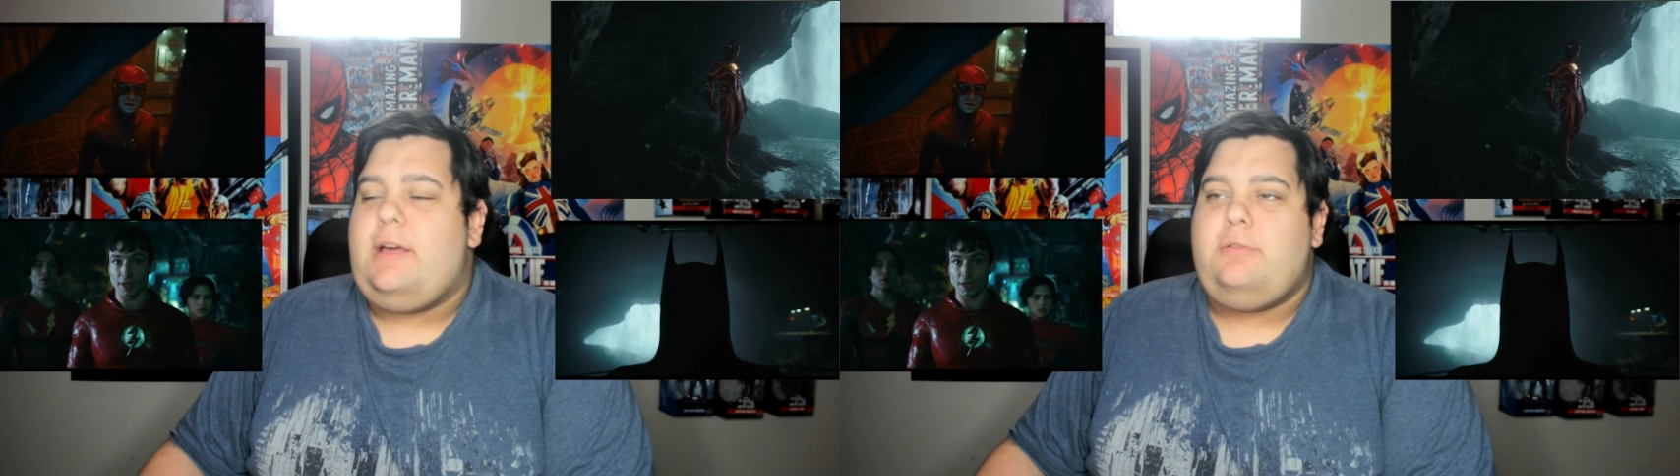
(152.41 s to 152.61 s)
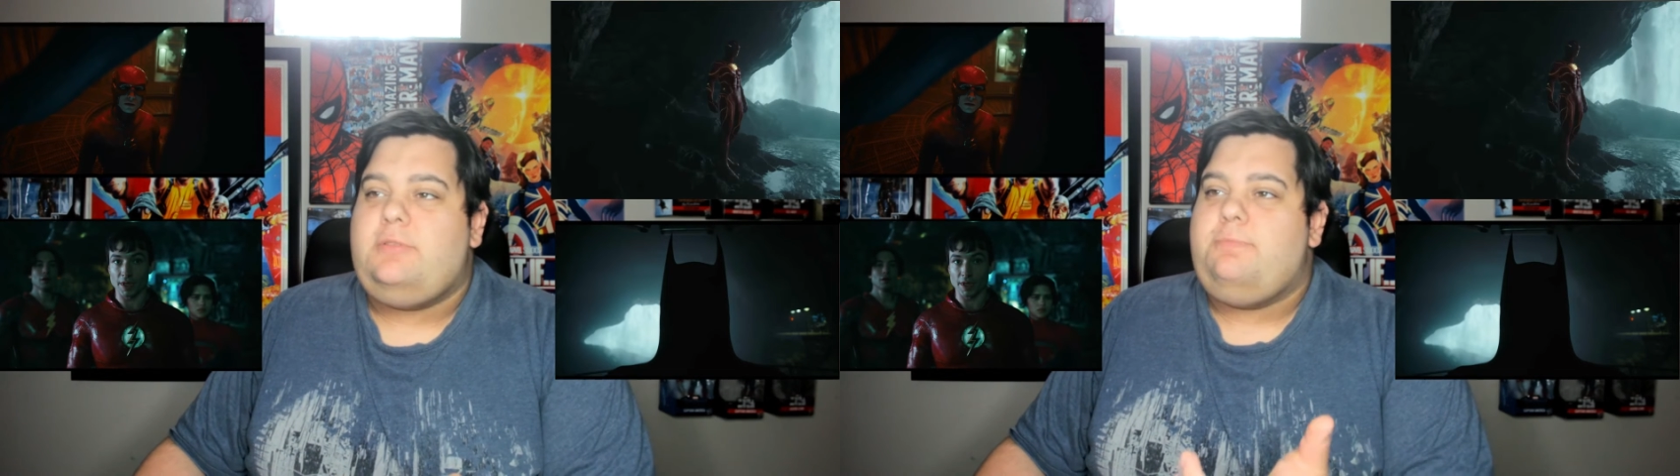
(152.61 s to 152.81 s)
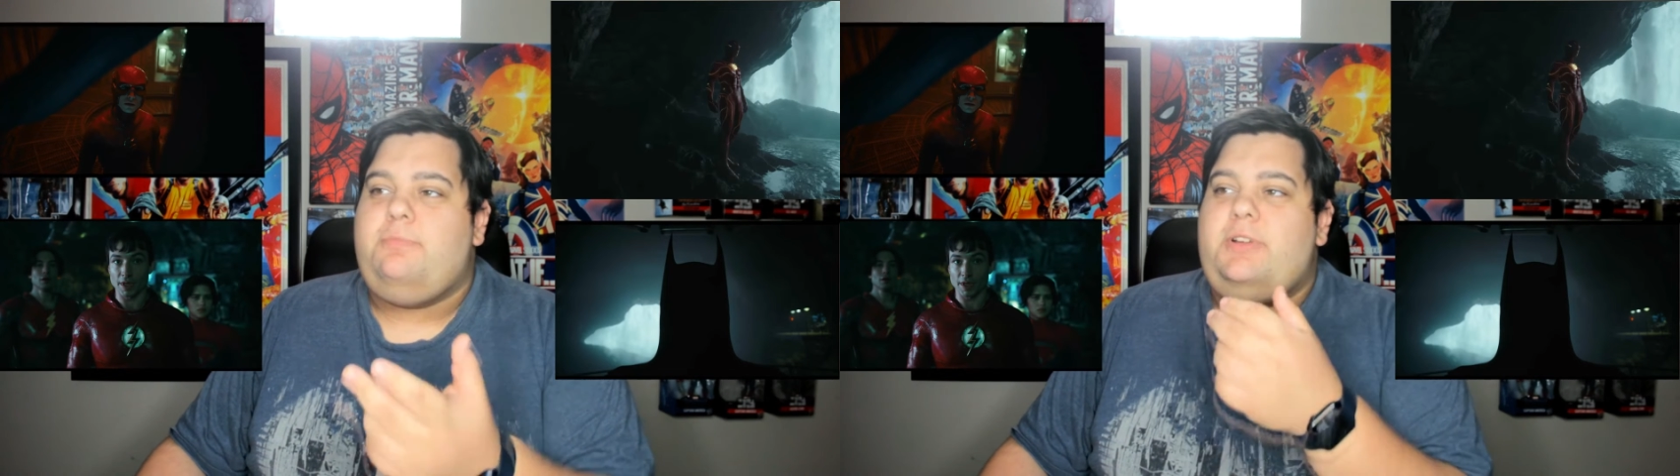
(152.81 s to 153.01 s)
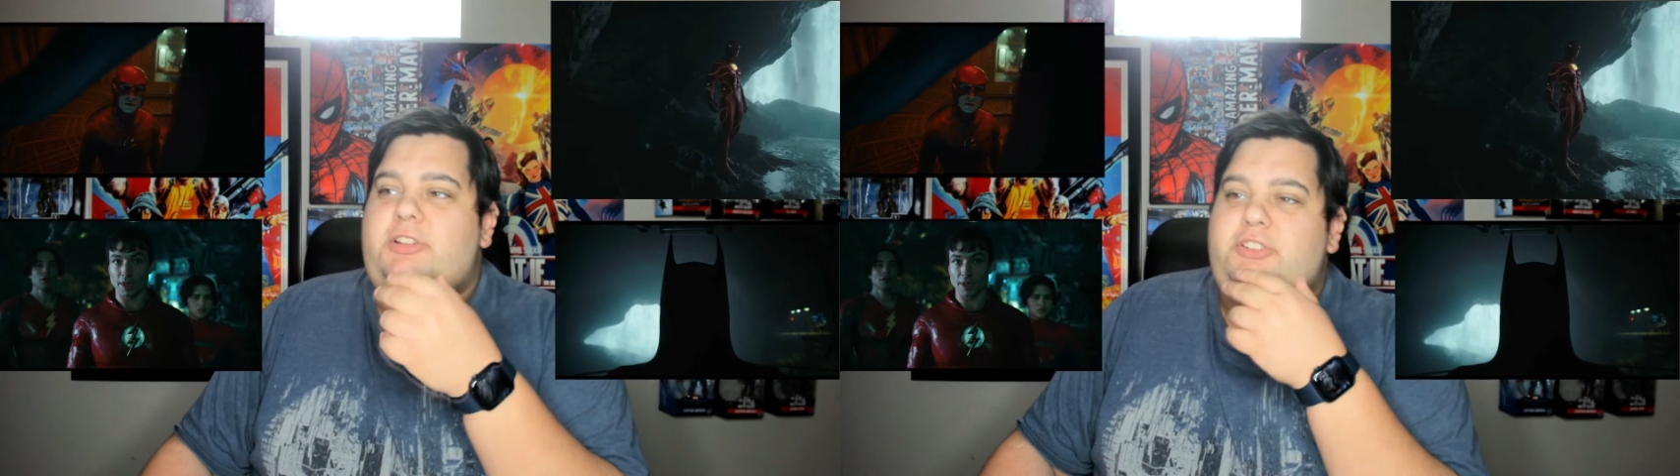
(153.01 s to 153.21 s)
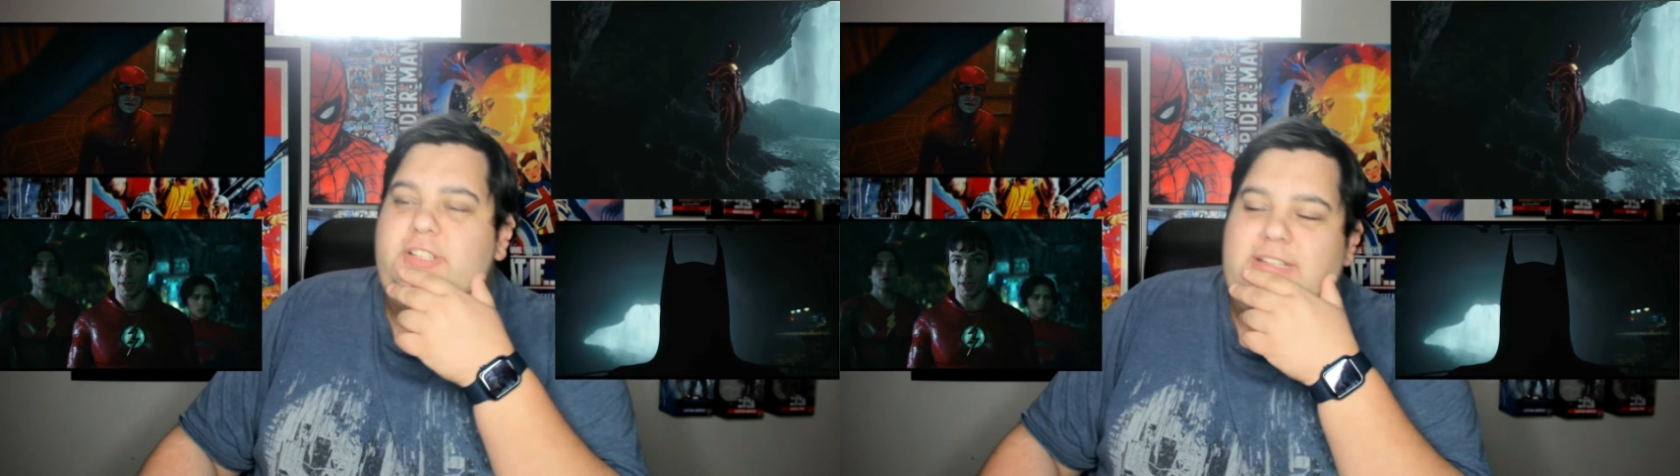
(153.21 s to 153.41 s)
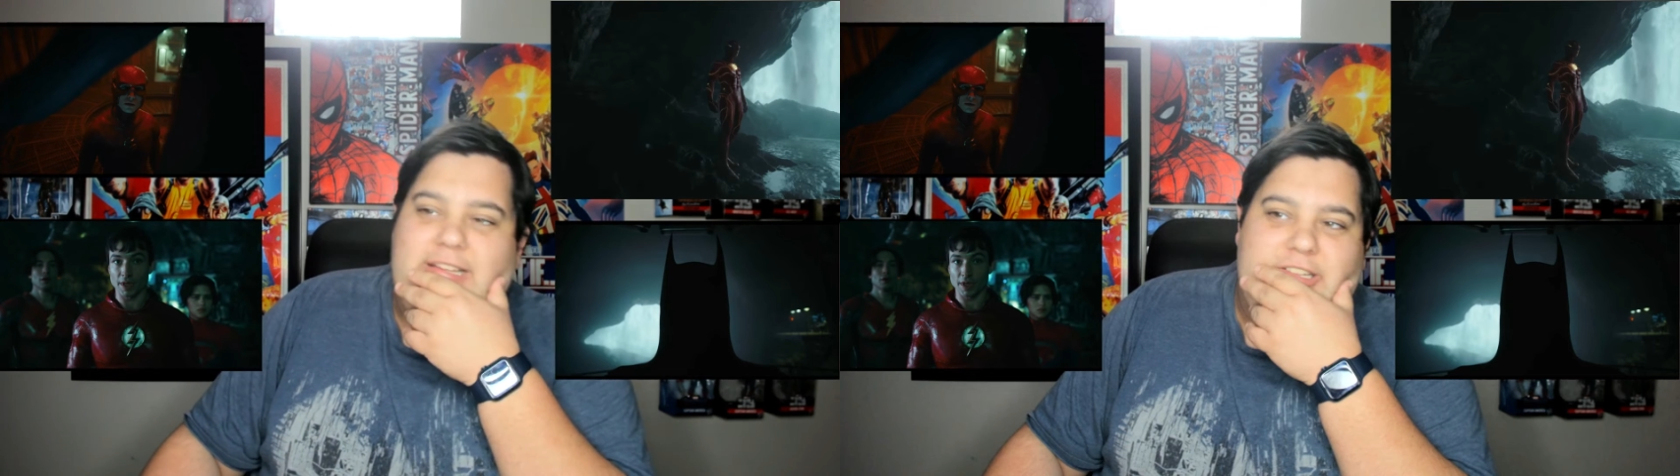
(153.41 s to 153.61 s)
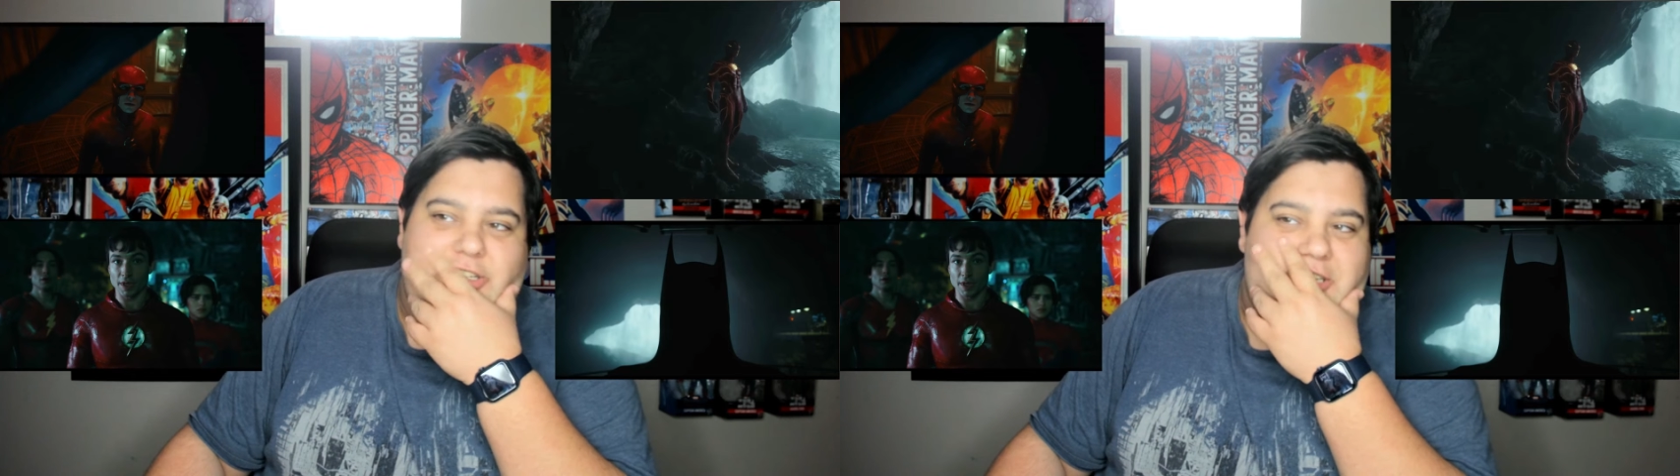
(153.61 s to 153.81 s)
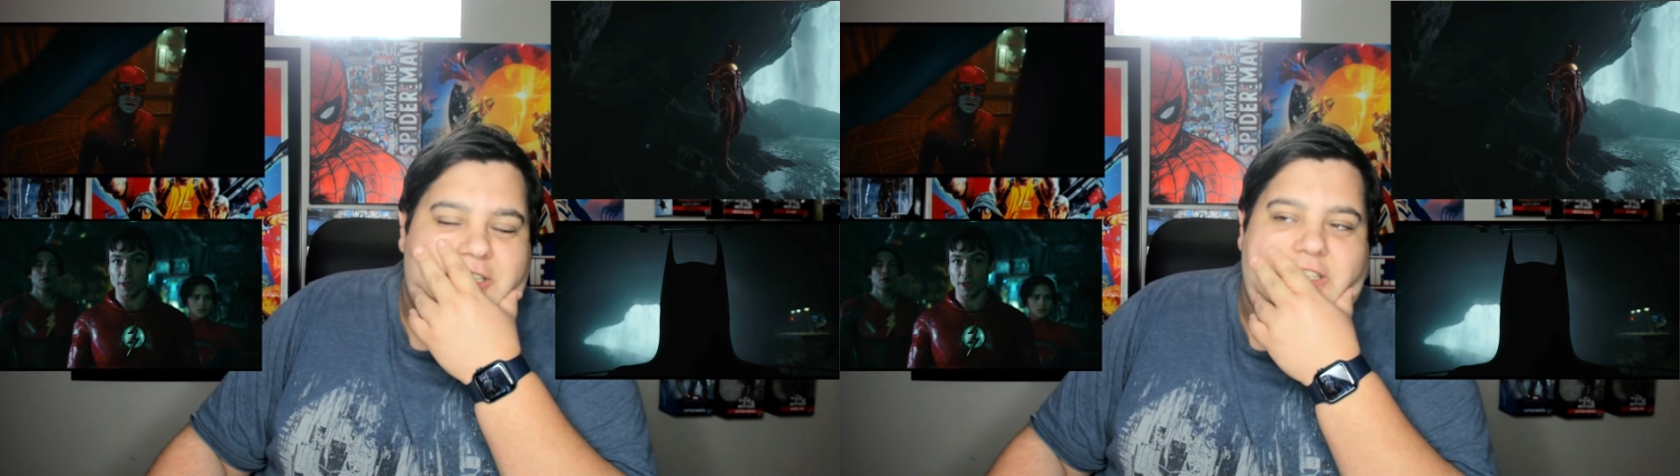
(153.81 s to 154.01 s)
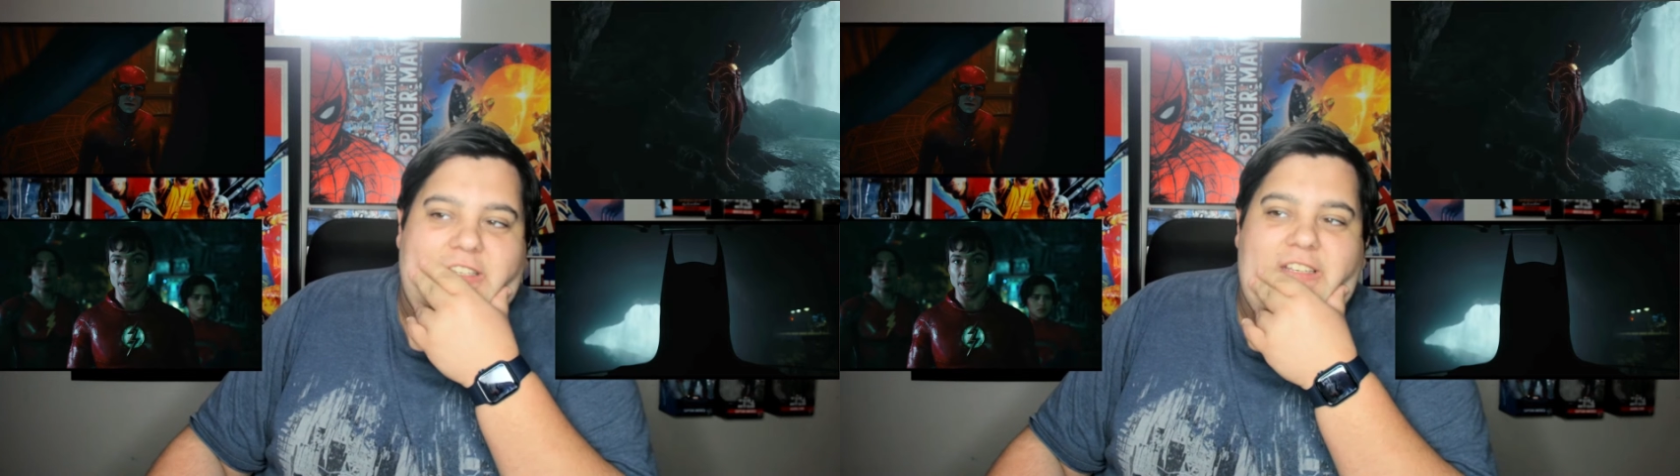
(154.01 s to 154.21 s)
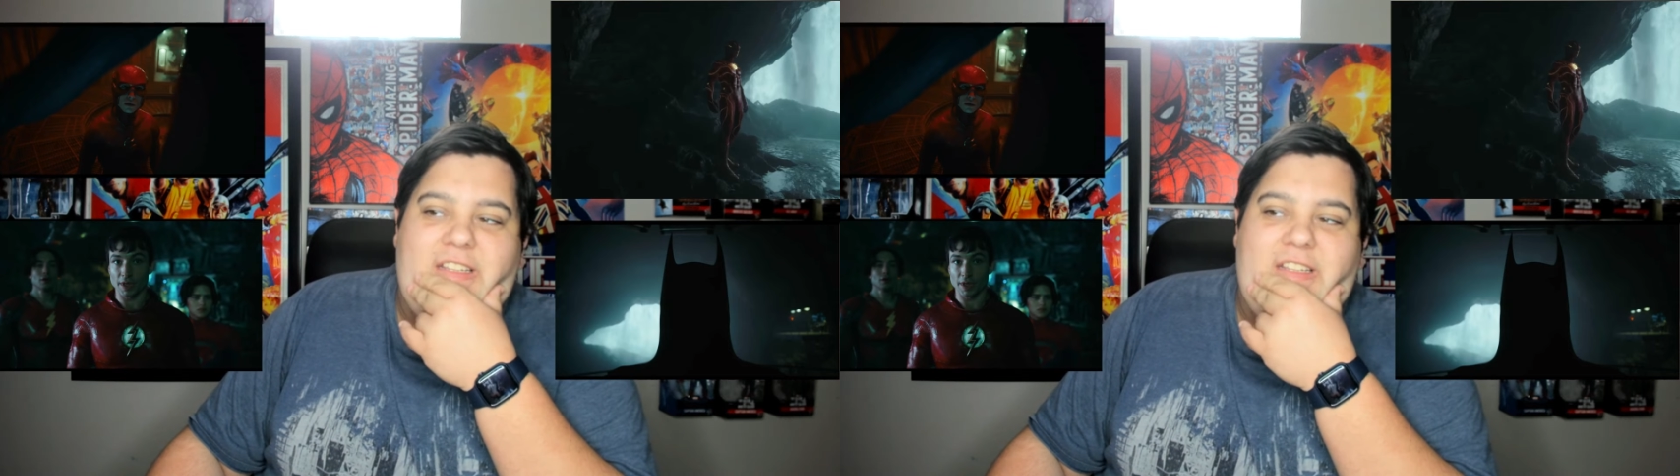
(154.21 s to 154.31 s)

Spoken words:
it was pretty interesting to see.